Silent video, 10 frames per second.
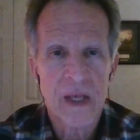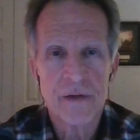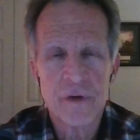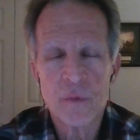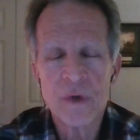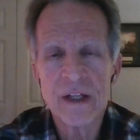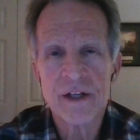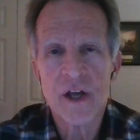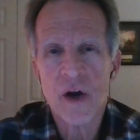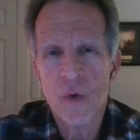and if we
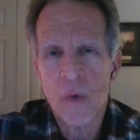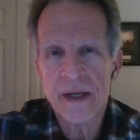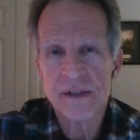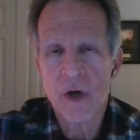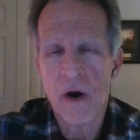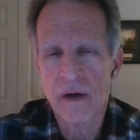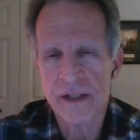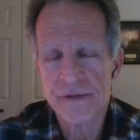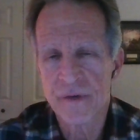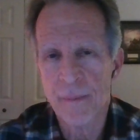really know what his heart
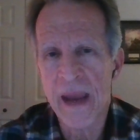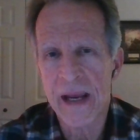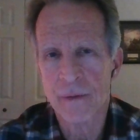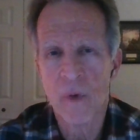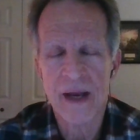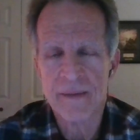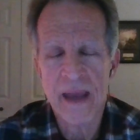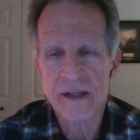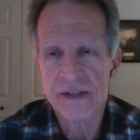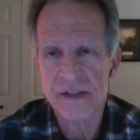is for man why he
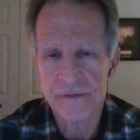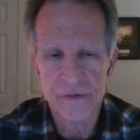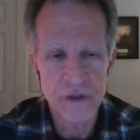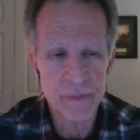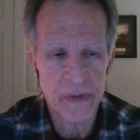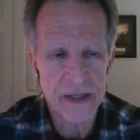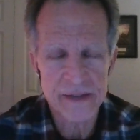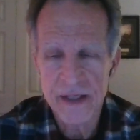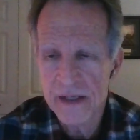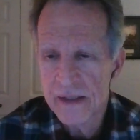made us in the first
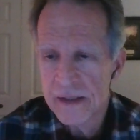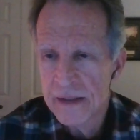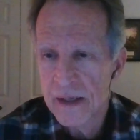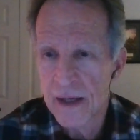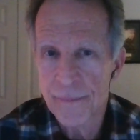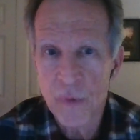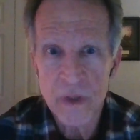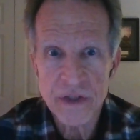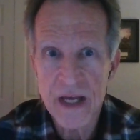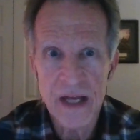place um,
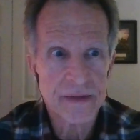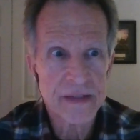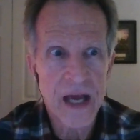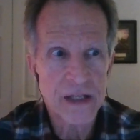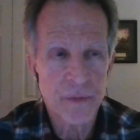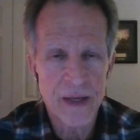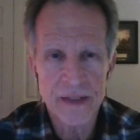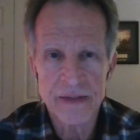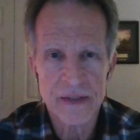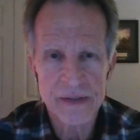which kind of ties right
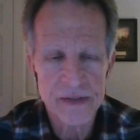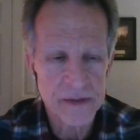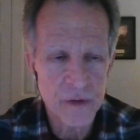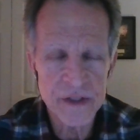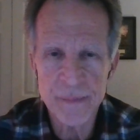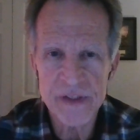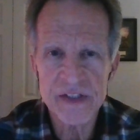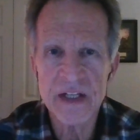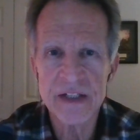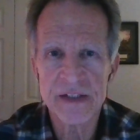into this christmas
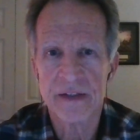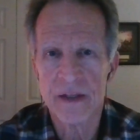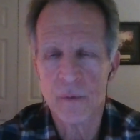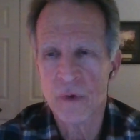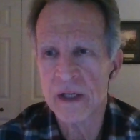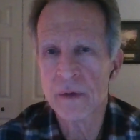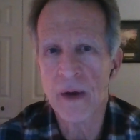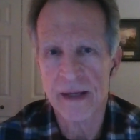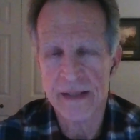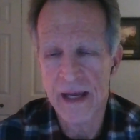season that we're in
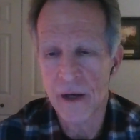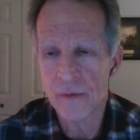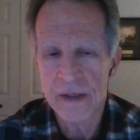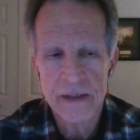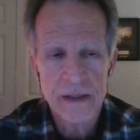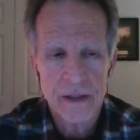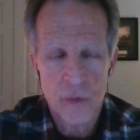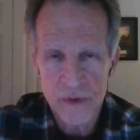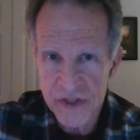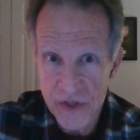right now
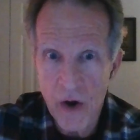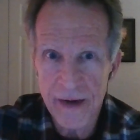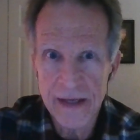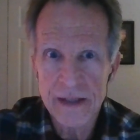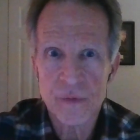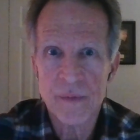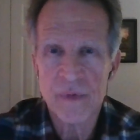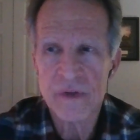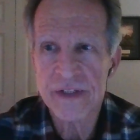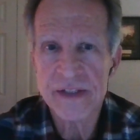or we're starting as we
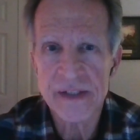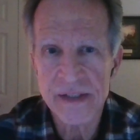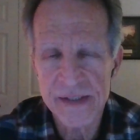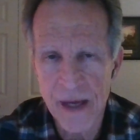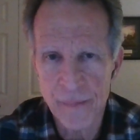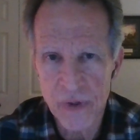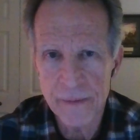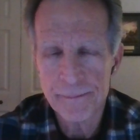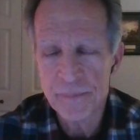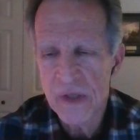move into
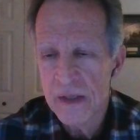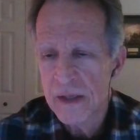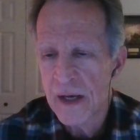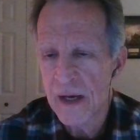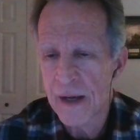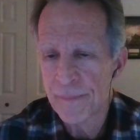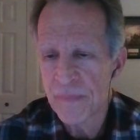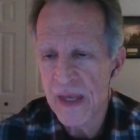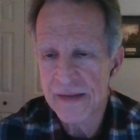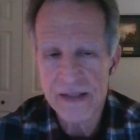december
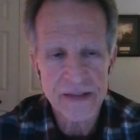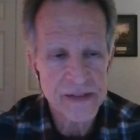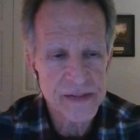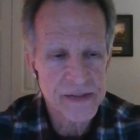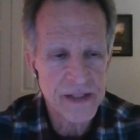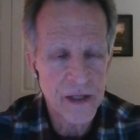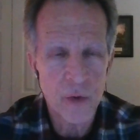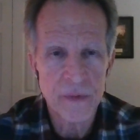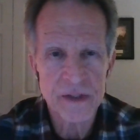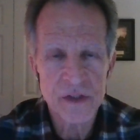um, and that this you
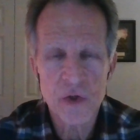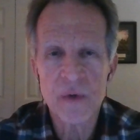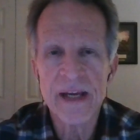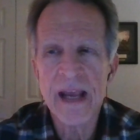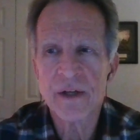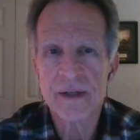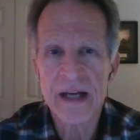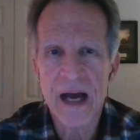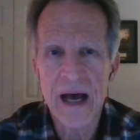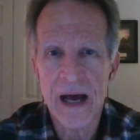know this creator
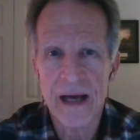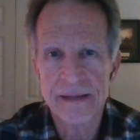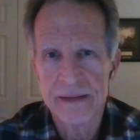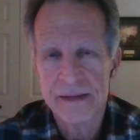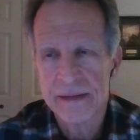God